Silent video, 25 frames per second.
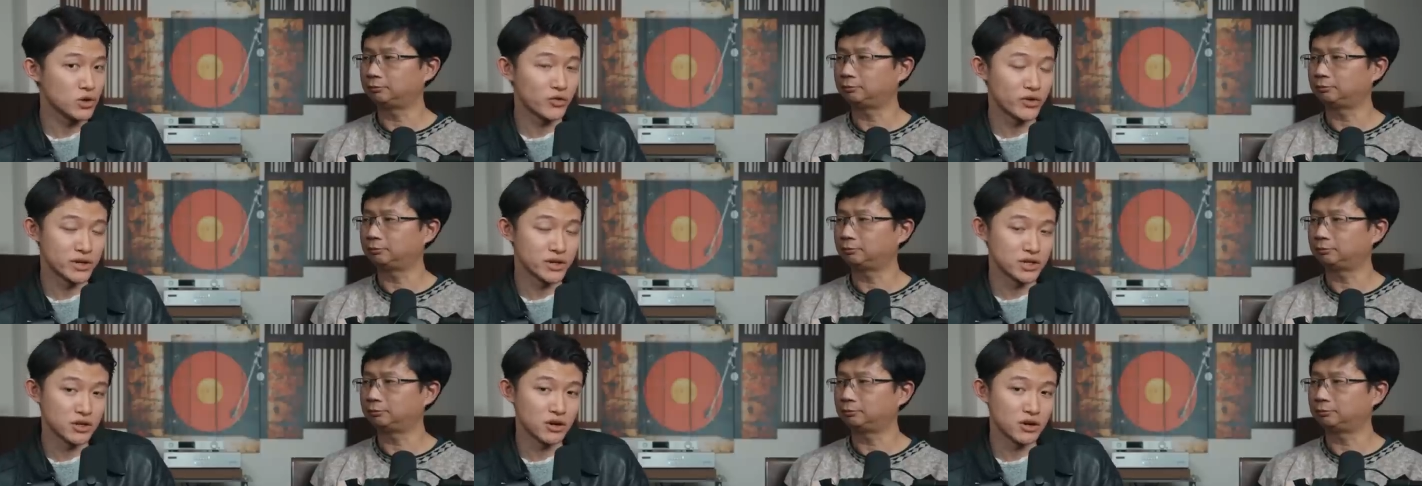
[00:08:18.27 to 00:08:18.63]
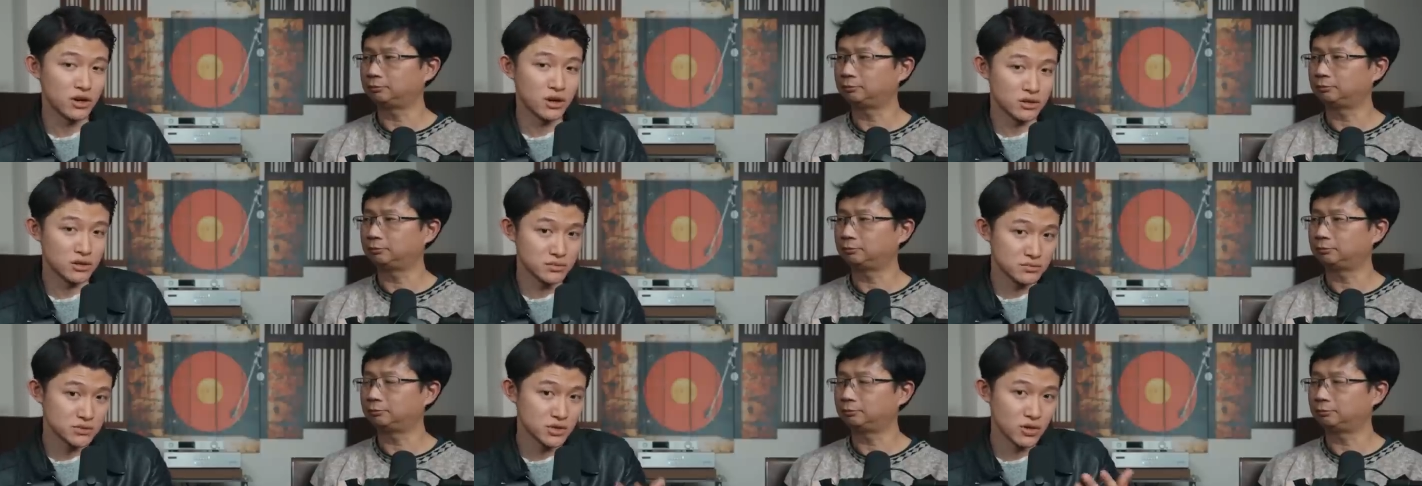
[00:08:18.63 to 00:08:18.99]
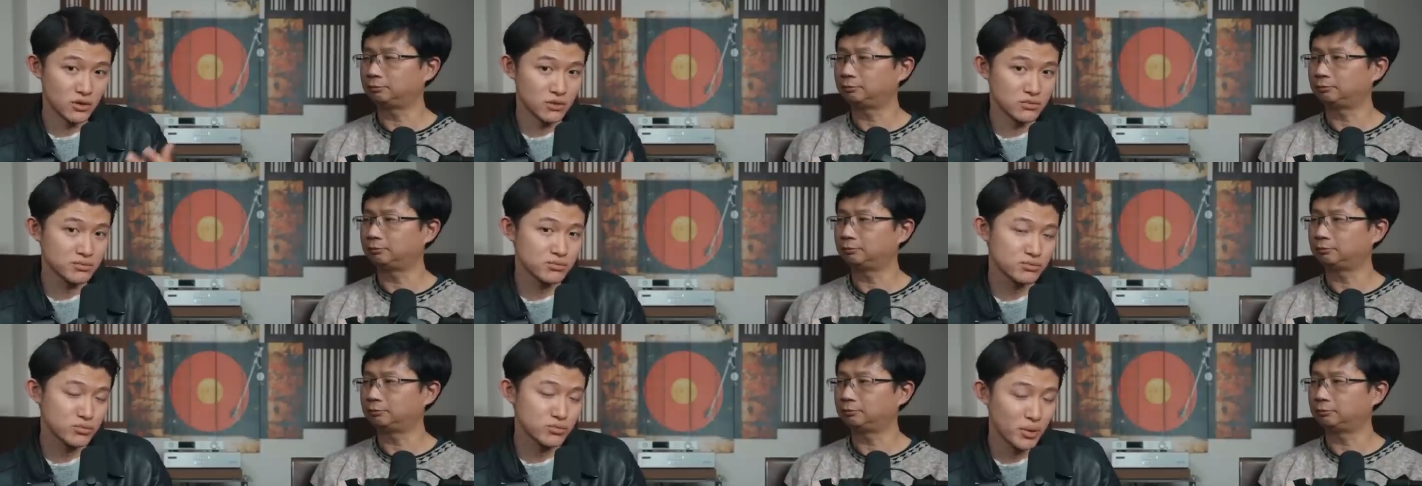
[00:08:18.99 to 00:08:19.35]
Speaker 1: already
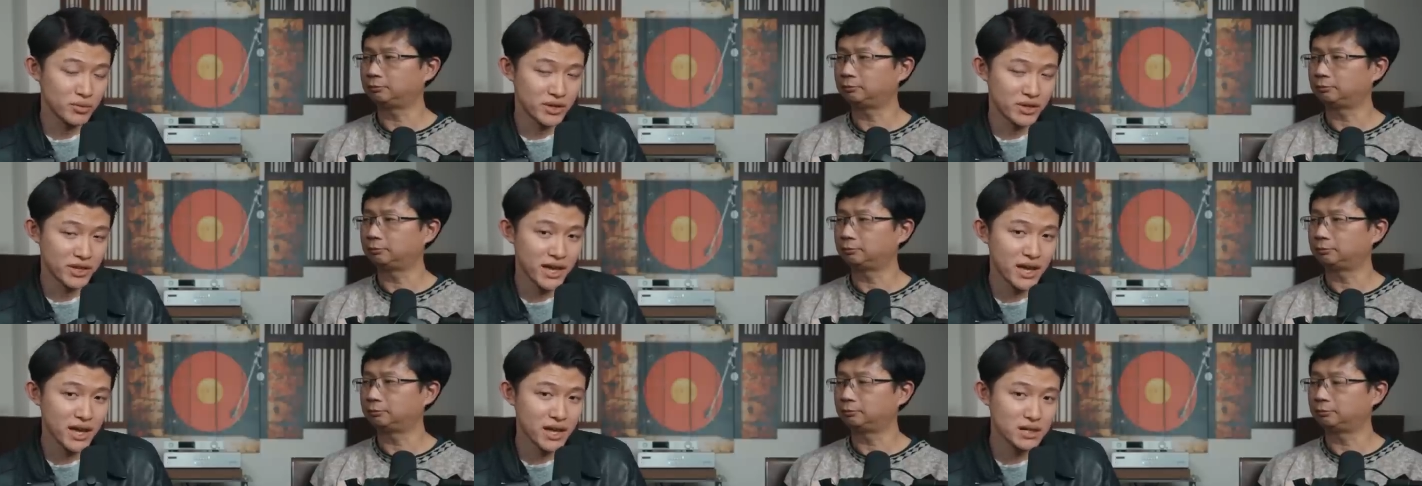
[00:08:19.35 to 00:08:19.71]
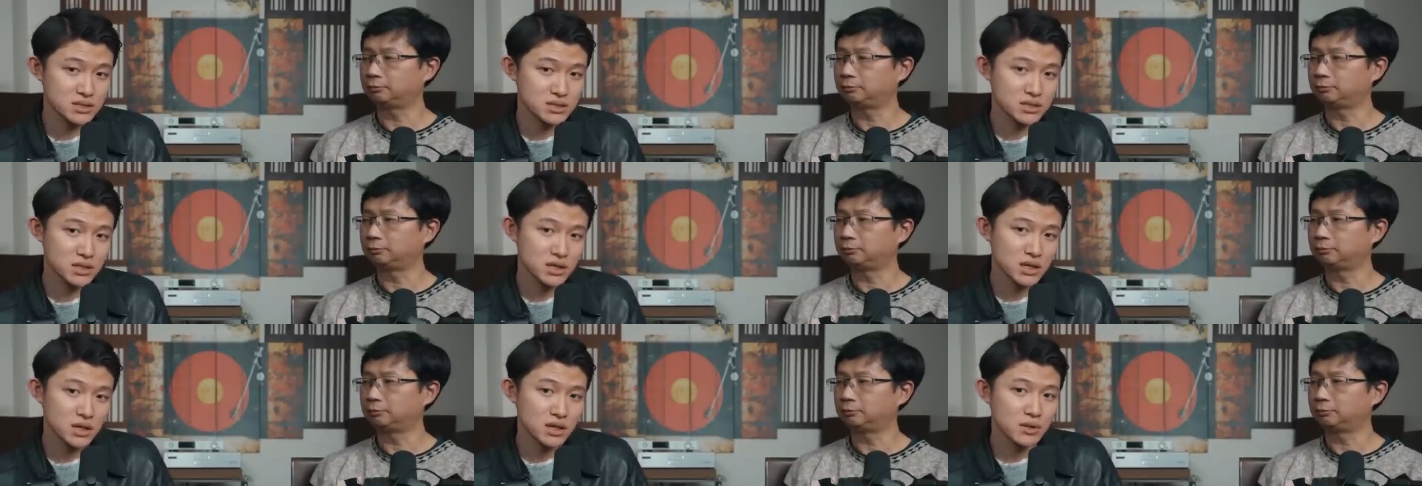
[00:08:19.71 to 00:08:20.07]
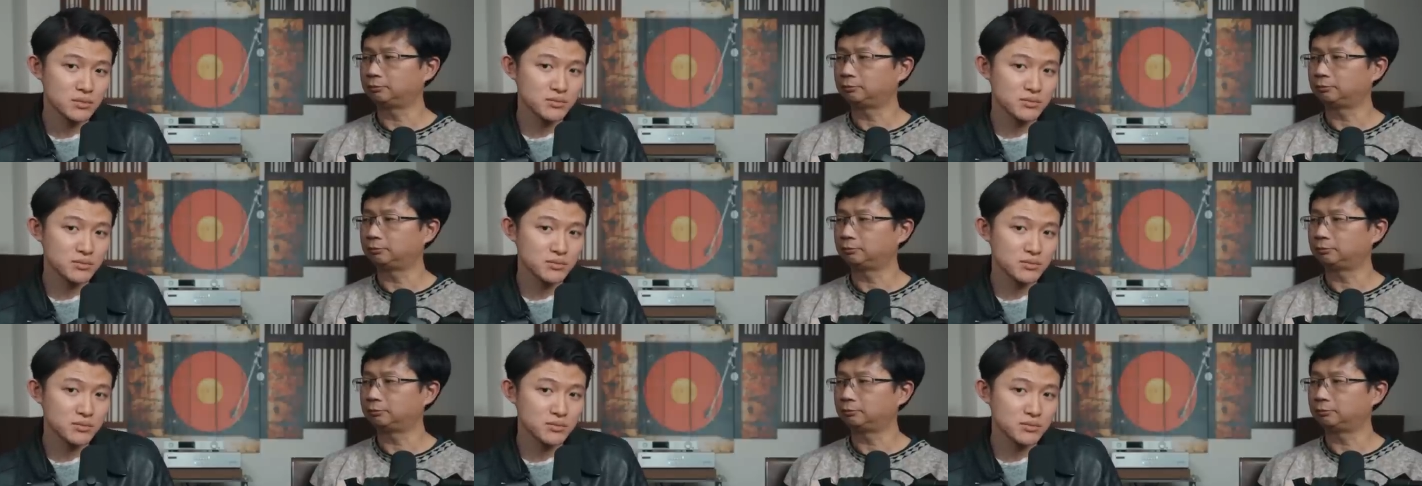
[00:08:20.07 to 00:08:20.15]
know probably guessed,